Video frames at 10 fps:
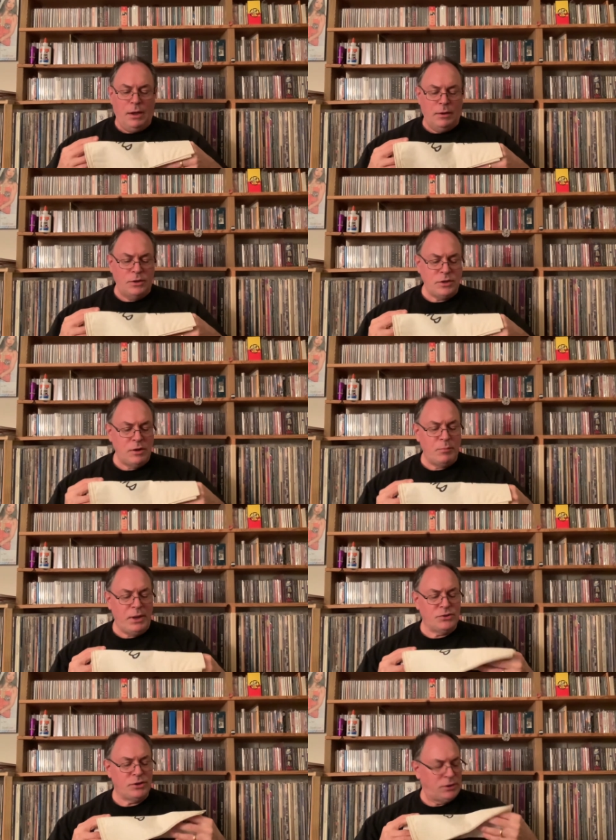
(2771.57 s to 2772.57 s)
Isn't it
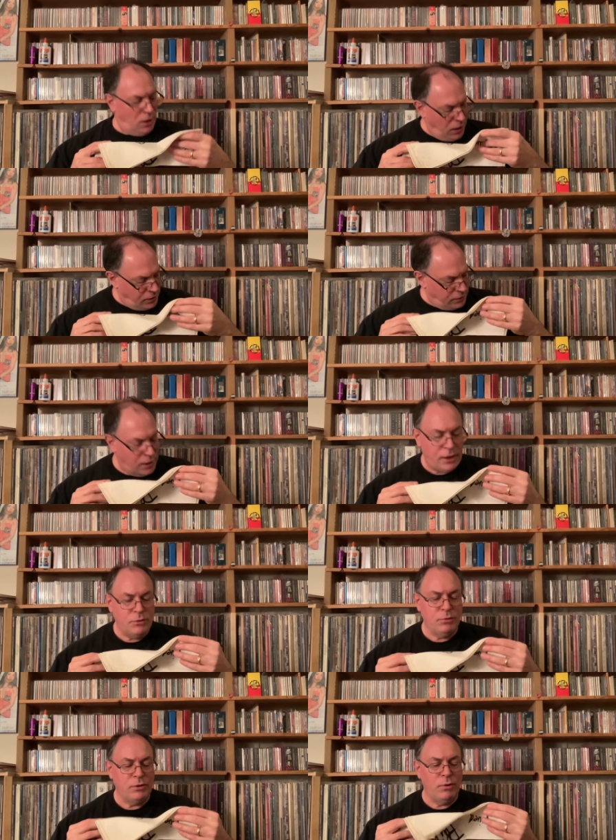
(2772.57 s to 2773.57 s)
amazing? I didn't get any
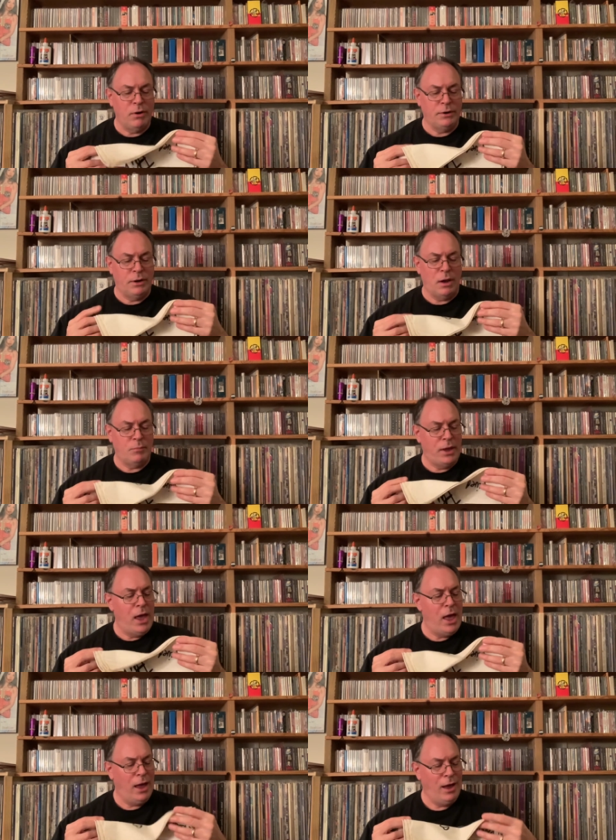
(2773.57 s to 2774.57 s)
ringwear
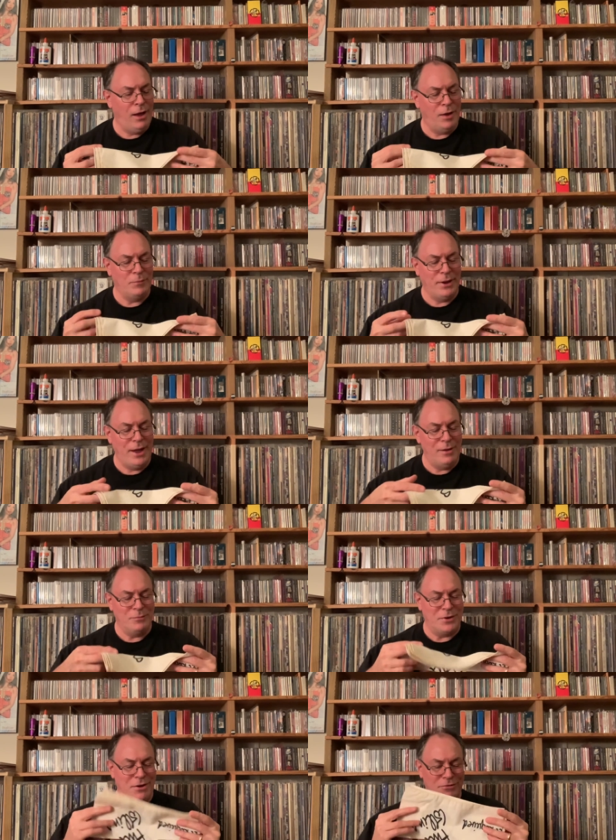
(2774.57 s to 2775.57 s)
on my album
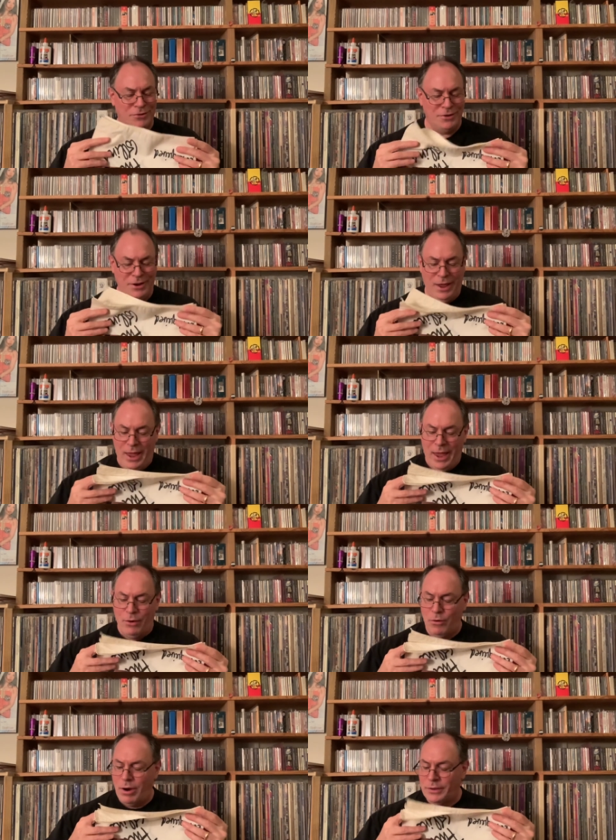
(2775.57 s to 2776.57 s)
cover
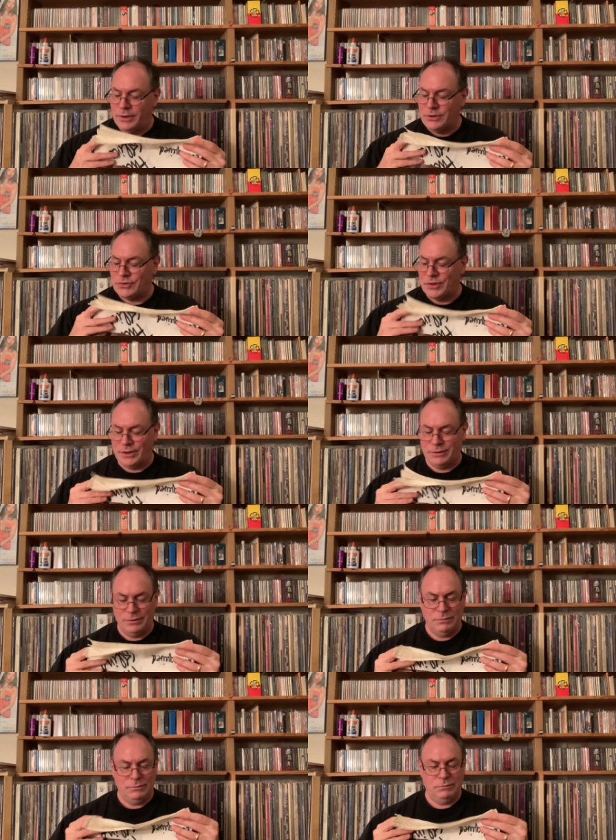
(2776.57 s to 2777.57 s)
or on this thing.
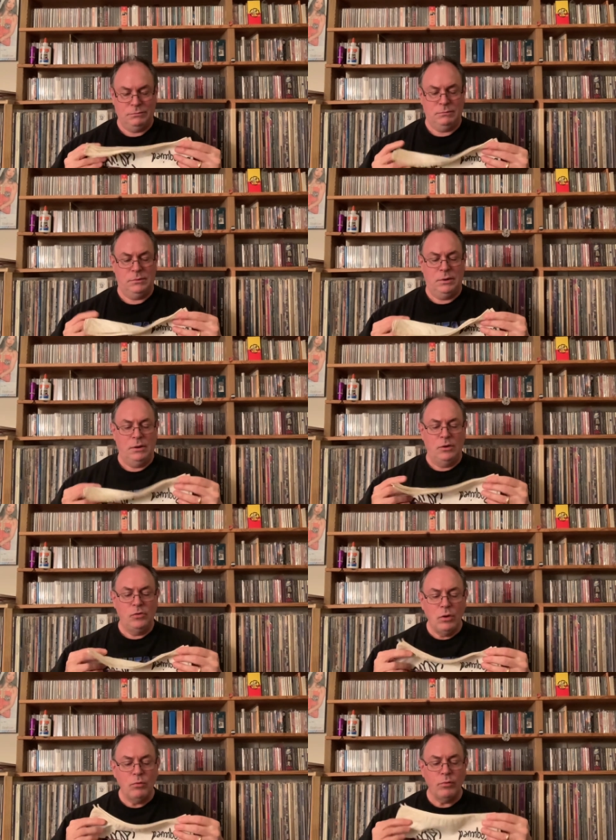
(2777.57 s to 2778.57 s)

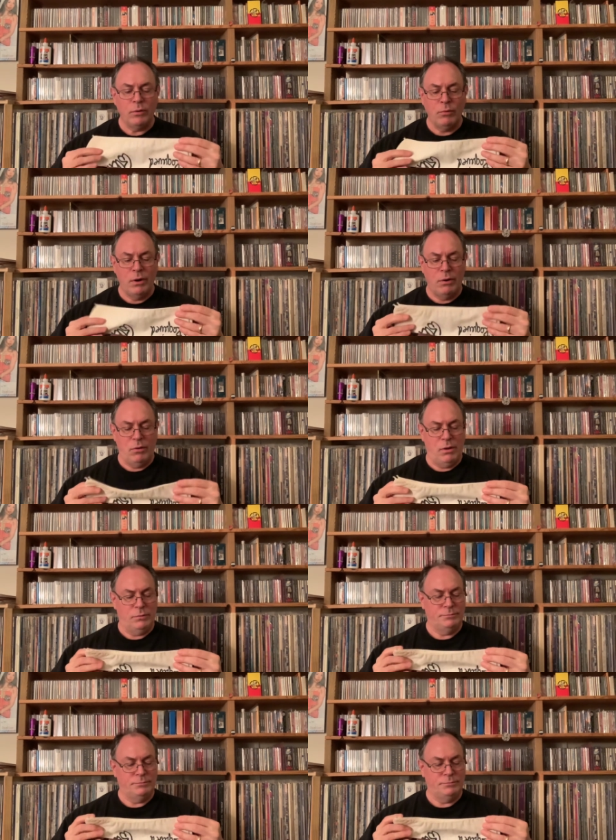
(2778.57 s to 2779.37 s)
No ringwear at all.